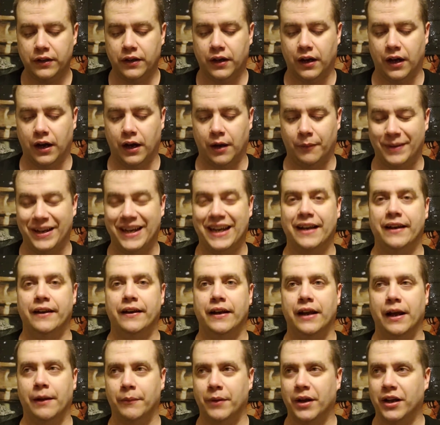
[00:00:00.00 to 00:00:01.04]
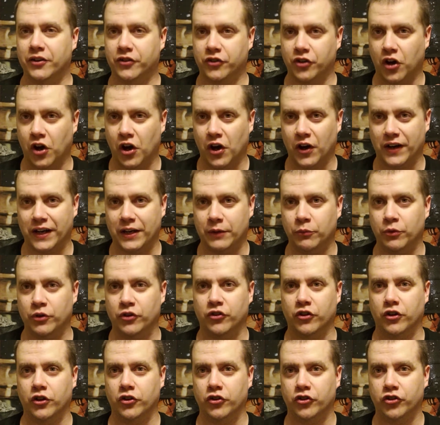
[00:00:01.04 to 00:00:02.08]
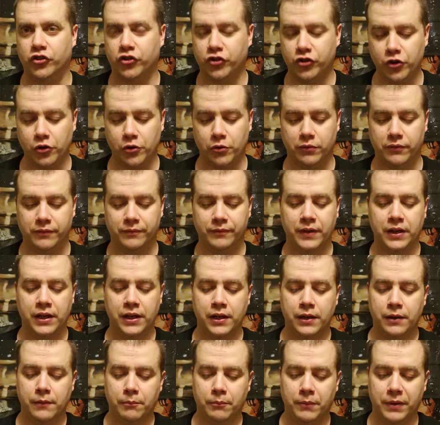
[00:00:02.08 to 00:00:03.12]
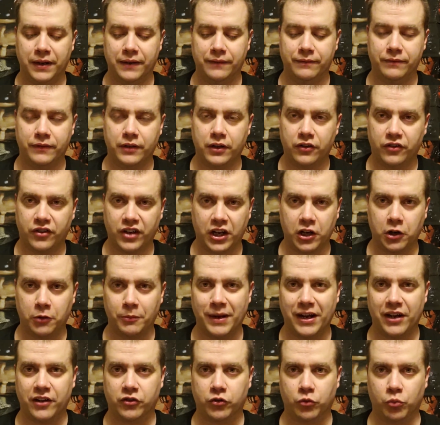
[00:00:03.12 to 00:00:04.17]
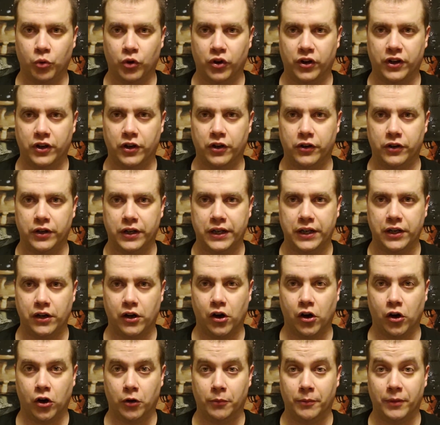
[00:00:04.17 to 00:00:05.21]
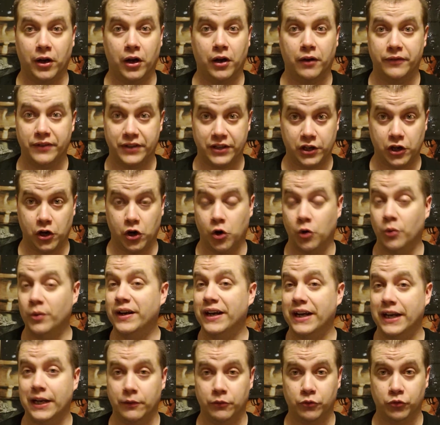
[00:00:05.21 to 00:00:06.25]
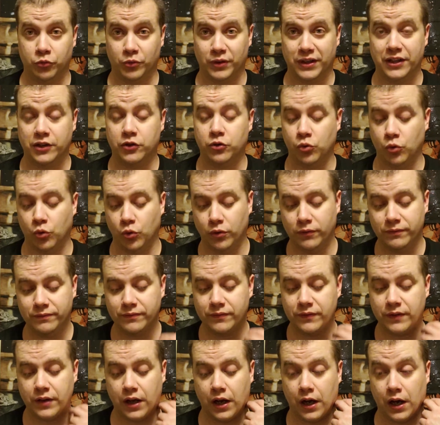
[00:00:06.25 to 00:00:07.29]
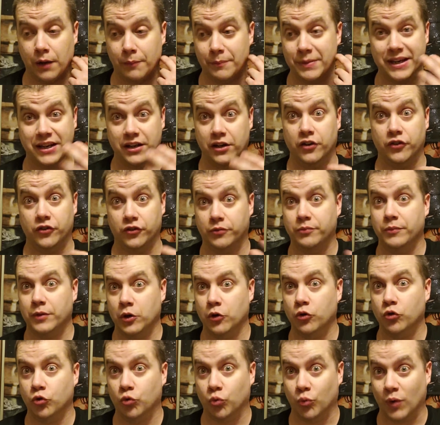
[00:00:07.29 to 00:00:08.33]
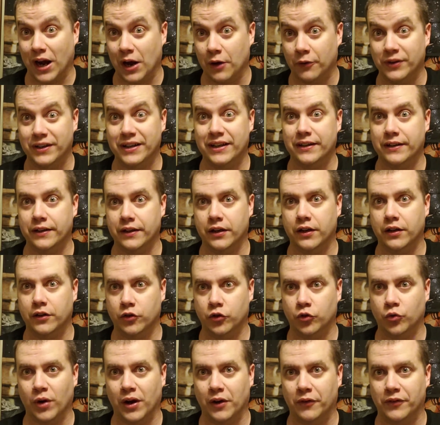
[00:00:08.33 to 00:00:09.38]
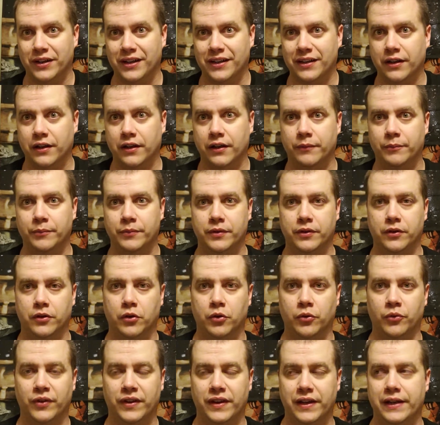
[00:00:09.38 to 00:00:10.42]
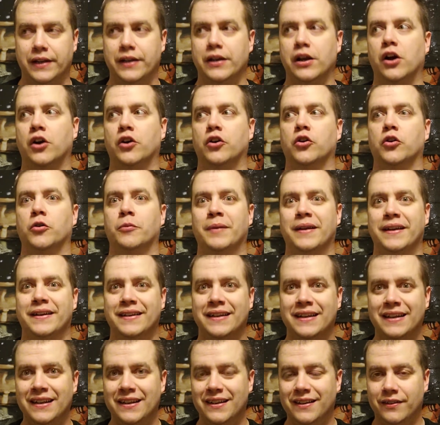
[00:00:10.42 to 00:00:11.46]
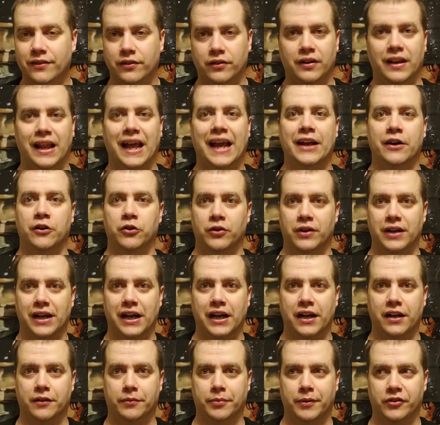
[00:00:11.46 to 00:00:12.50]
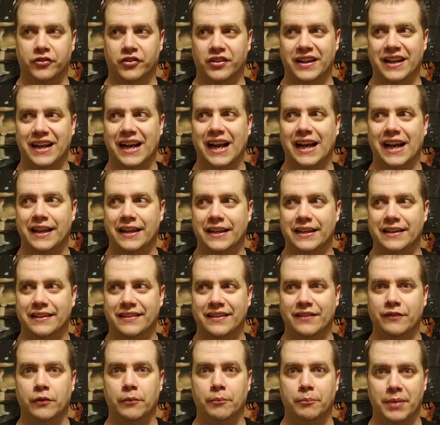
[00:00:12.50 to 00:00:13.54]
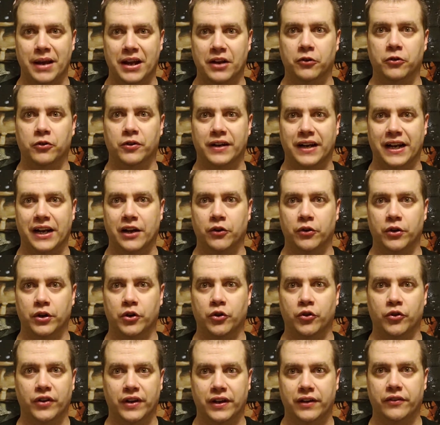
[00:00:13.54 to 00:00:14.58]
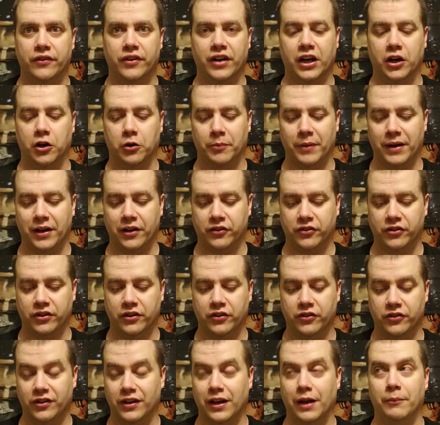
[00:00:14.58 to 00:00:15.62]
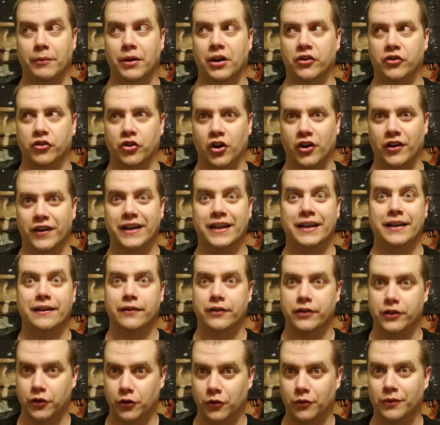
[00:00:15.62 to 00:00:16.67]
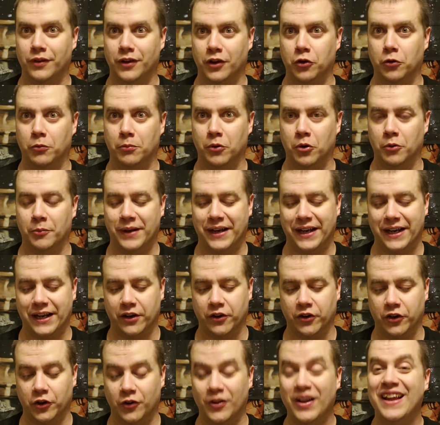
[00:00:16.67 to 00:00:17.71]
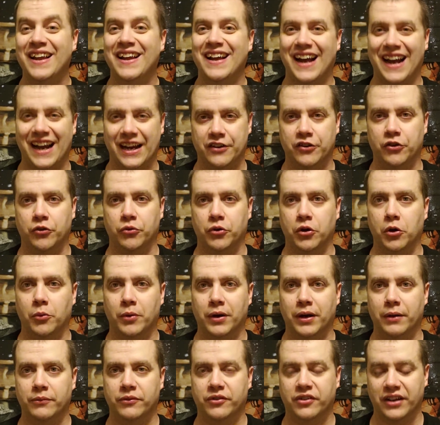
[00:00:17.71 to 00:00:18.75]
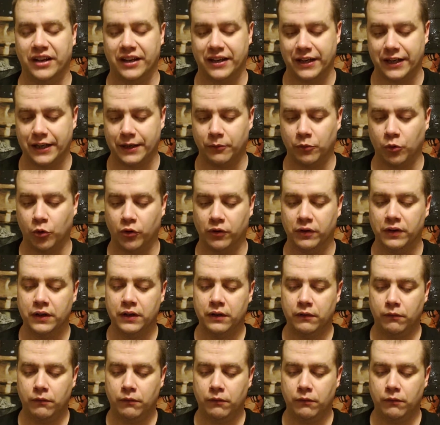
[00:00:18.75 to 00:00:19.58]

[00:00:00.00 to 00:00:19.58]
Um, and I'm not talking what's on a shoe, but Tiger Mask working on the arm of Yo, and it was really cool uh, because you know grounding the grounding the you know the younger but lighter guy, especially the guy that's even better at aerial than Tiger Mask is. And I'm not talking, you know, Little Mermaid aerial. I don't know what I'm saying anymore.